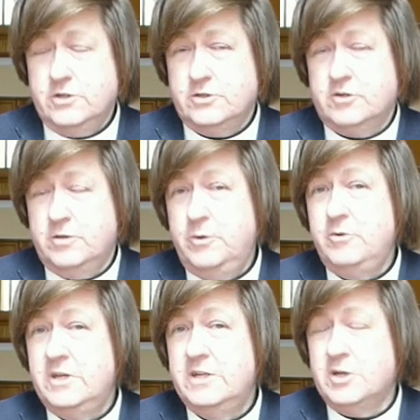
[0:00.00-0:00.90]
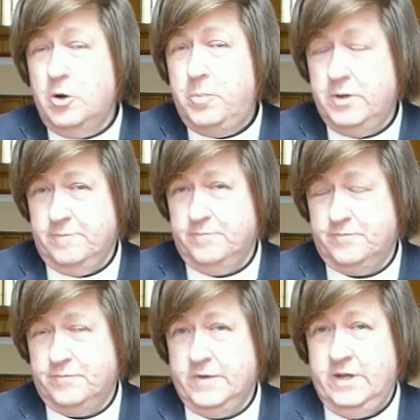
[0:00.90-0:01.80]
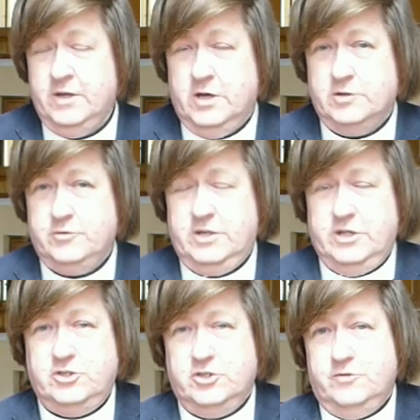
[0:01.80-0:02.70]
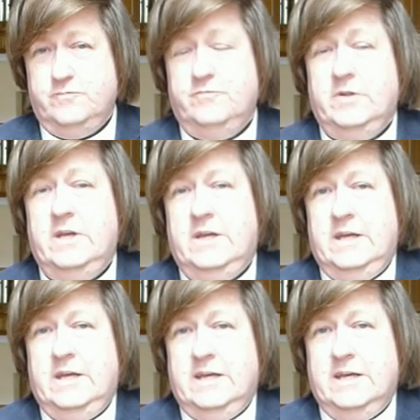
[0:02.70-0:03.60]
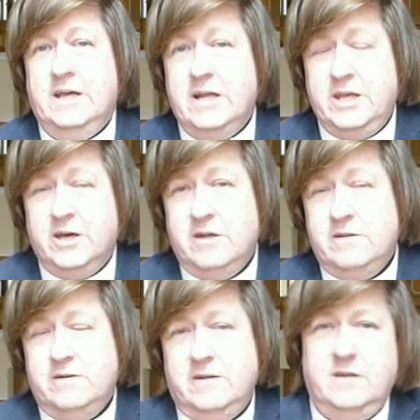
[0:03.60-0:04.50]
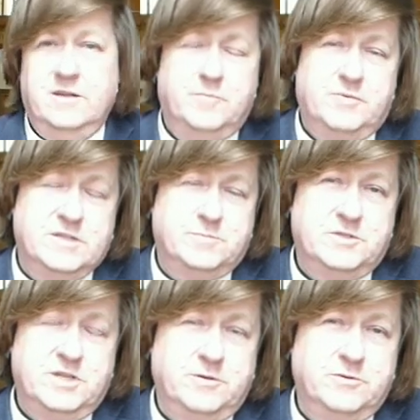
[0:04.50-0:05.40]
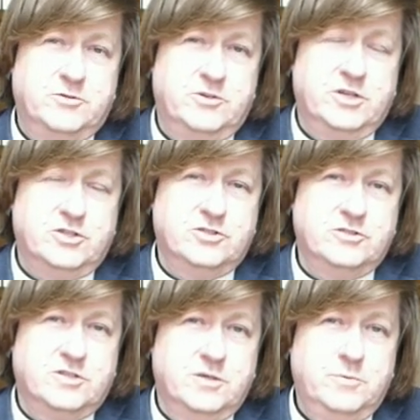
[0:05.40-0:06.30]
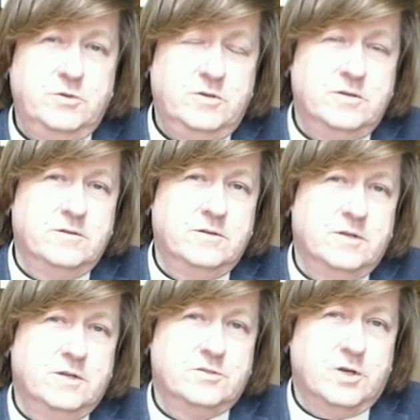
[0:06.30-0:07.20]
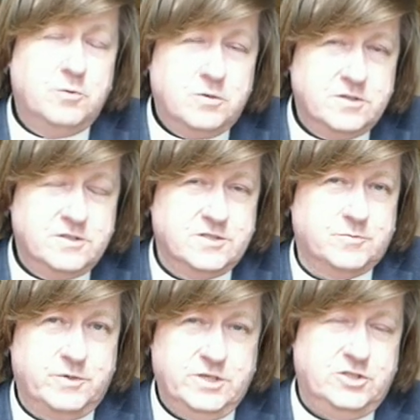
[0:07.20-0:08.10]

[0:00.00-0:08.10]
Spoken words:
So communion is open in our tradition. Early on in the Presbyterian tradition, communion tokens were